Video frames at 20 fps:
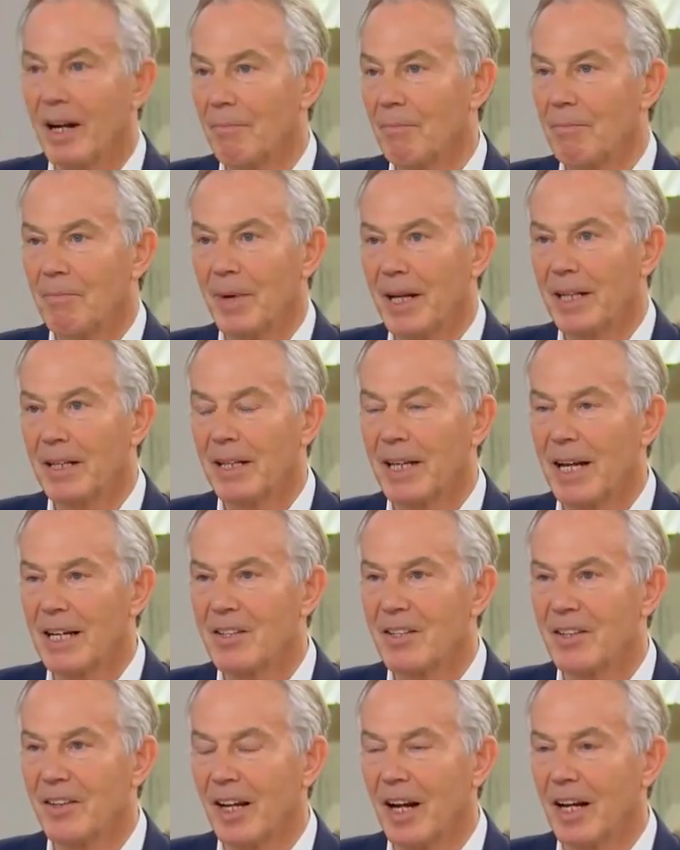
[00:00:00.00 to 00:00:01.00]
and I make the
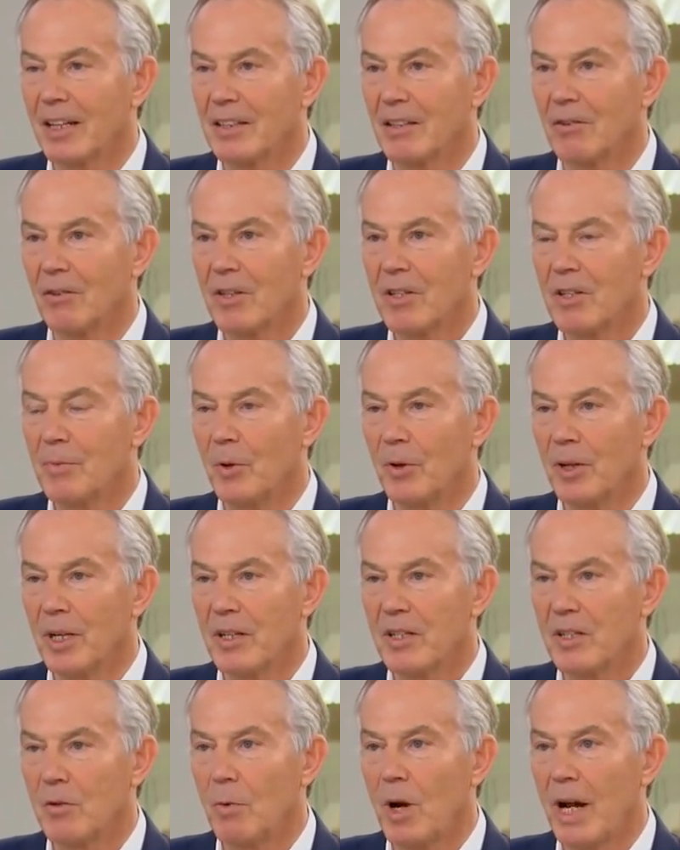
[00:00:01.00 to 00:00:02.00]
case in the article this morning
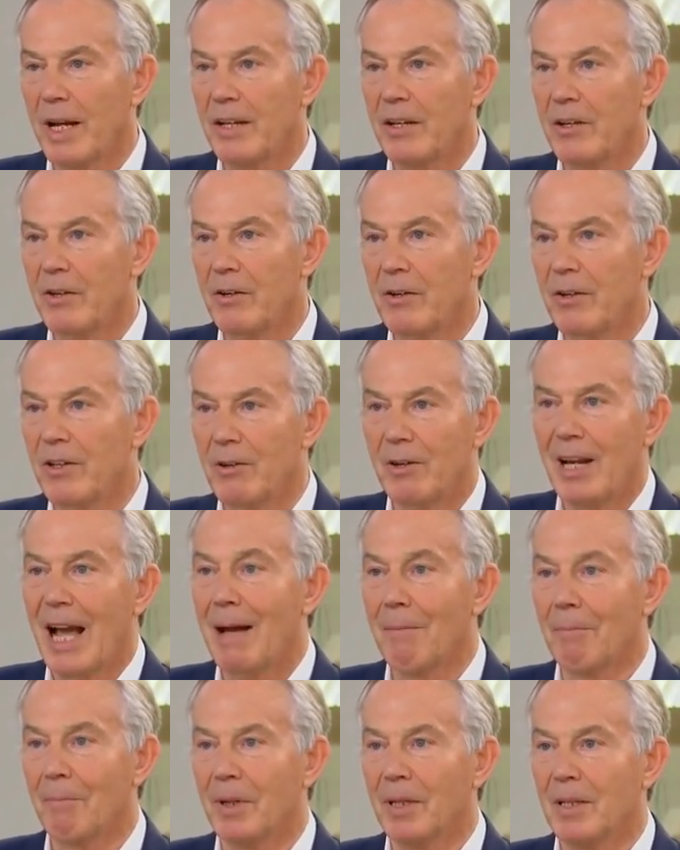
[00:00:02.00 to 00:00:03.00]
as to why you
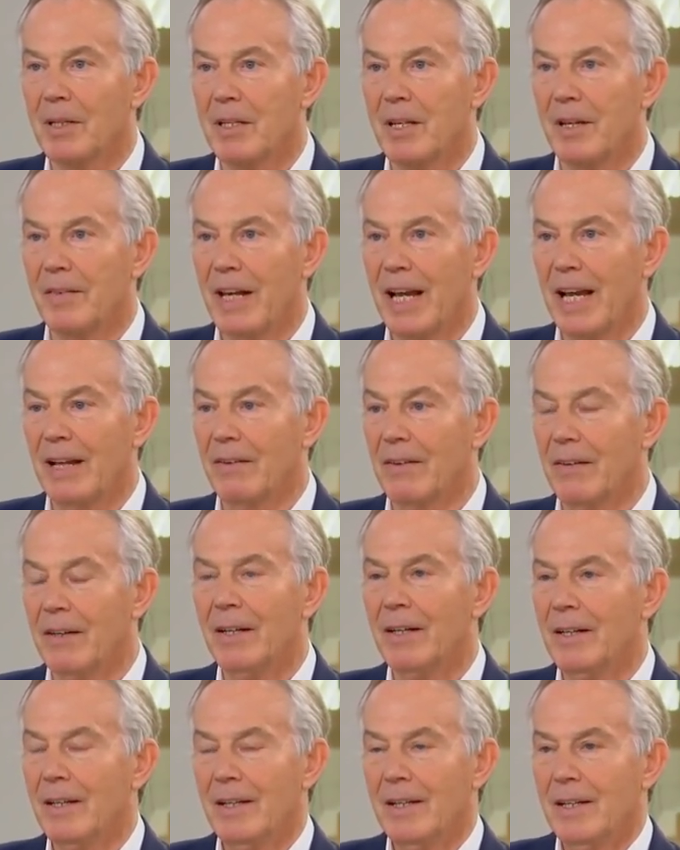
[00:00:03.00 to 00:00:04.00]
can, because in the end,
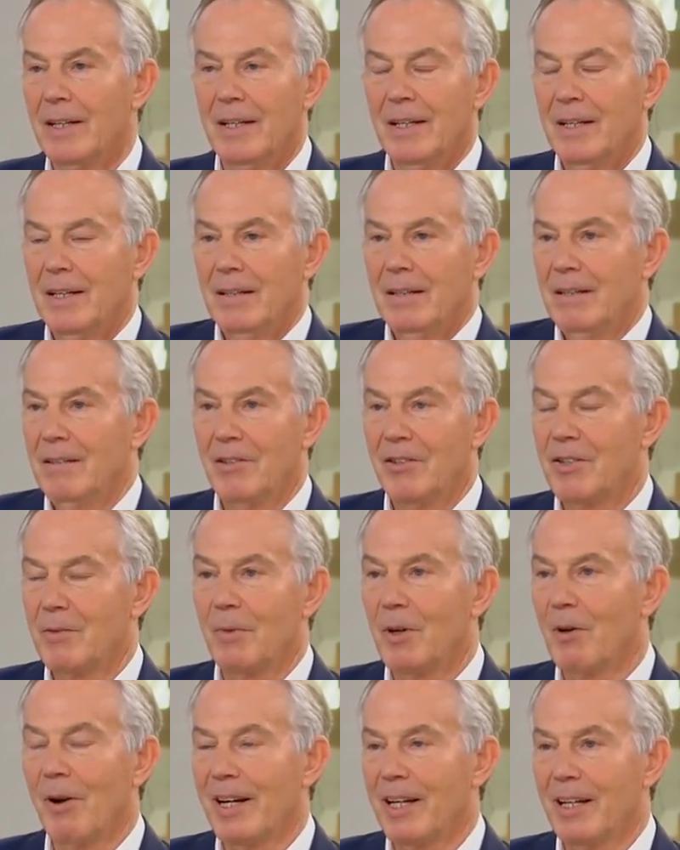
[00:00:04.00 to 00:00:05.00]
there are
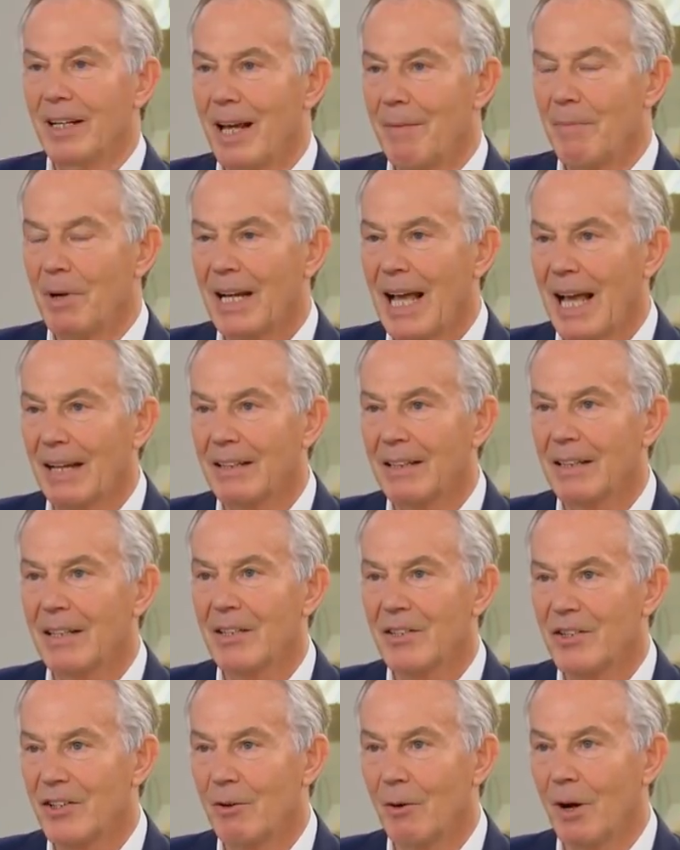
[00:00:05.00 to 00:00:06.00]
some great Labour
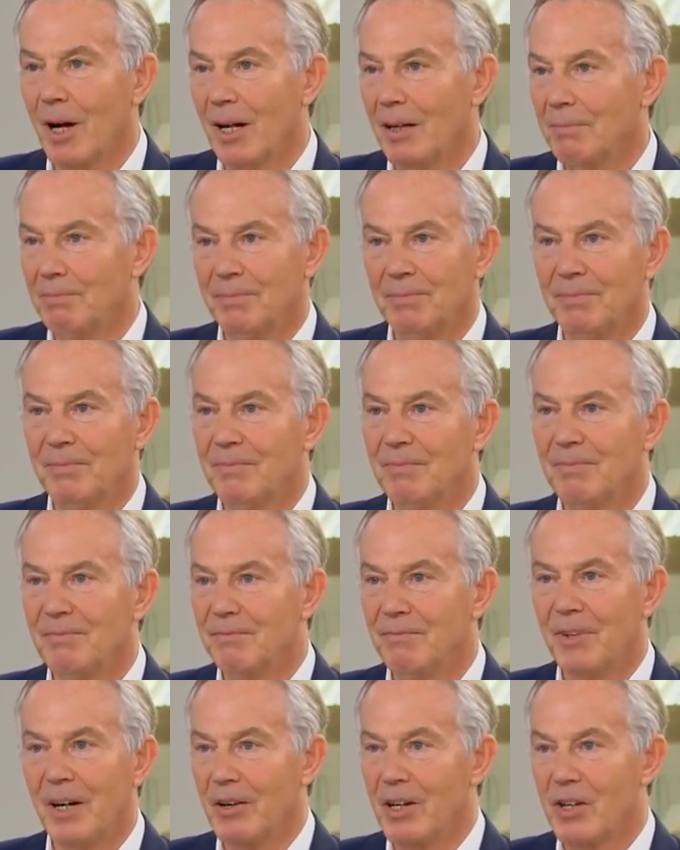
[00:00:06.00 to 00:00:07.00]
candidates who are
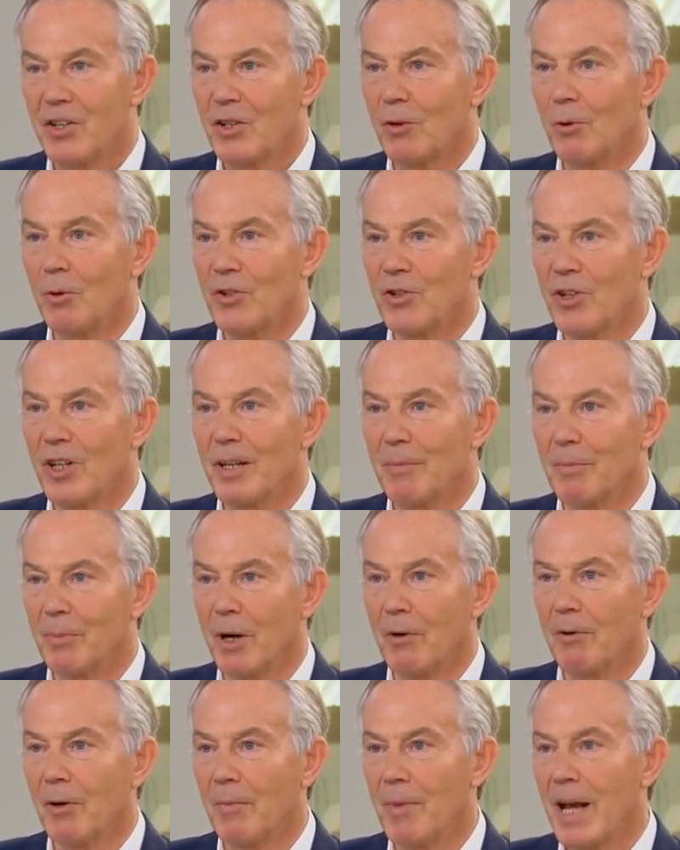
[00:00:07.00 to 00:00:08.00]
very staunchly
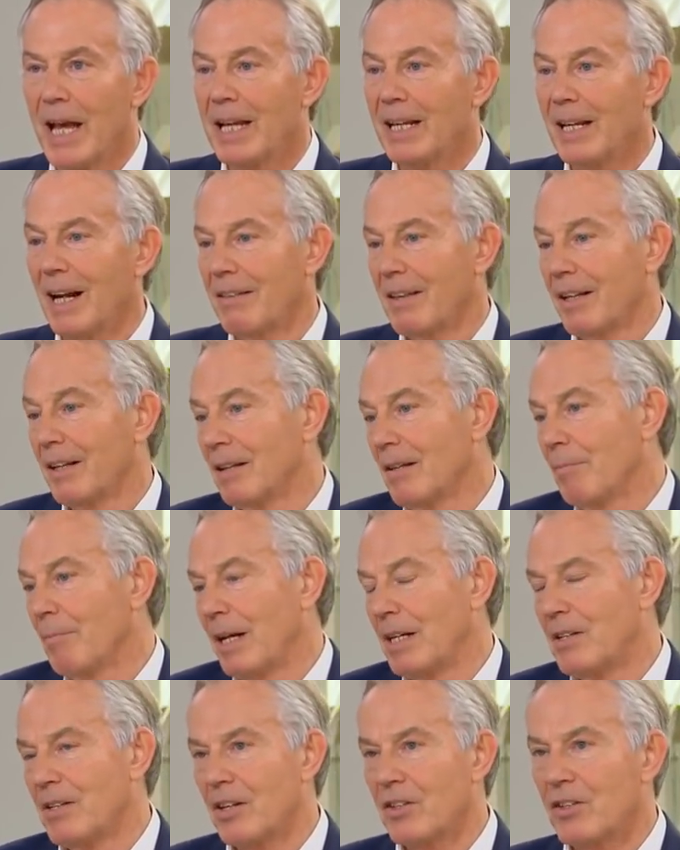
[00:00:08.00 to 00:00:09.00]
pro-Remain. I think the
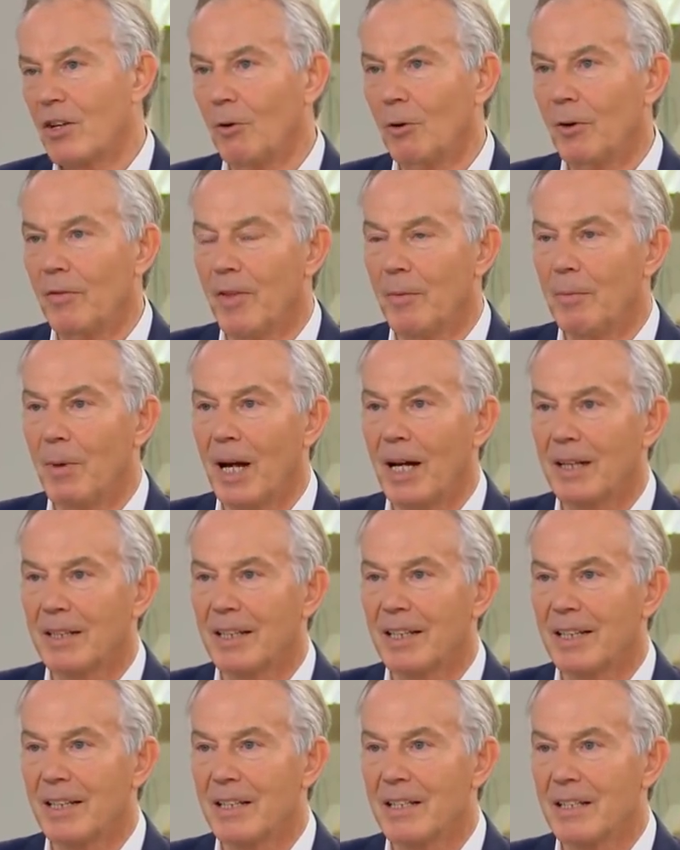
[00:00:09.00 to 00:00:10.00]
basic soul of the
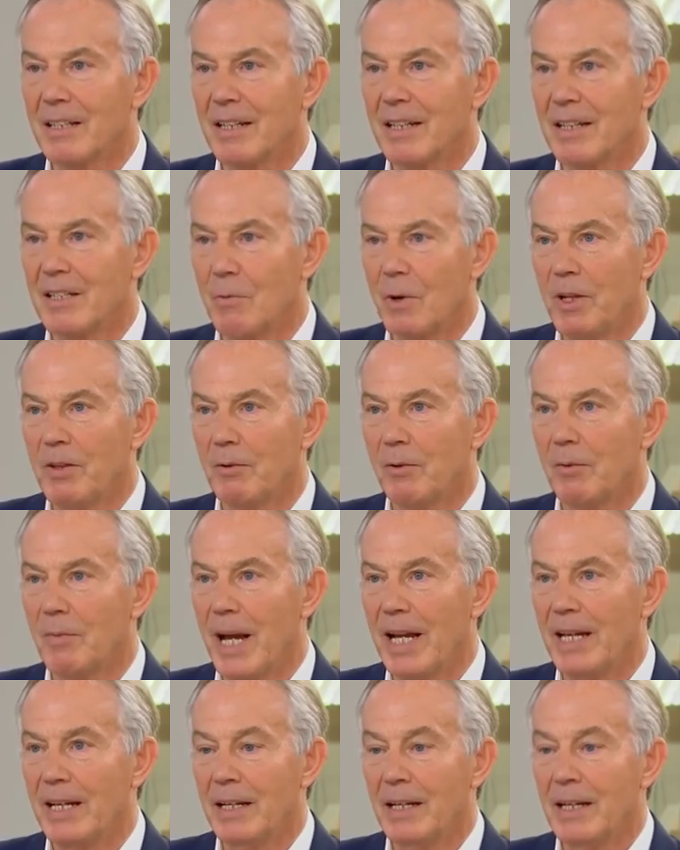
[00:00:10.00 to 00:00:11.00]
party is with
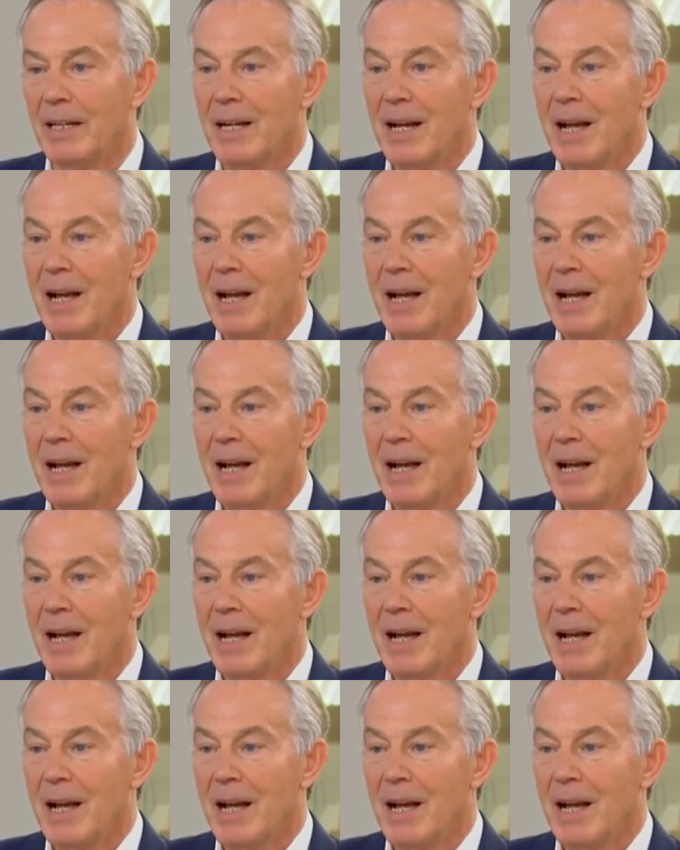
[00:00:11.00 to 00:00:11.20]
Remain.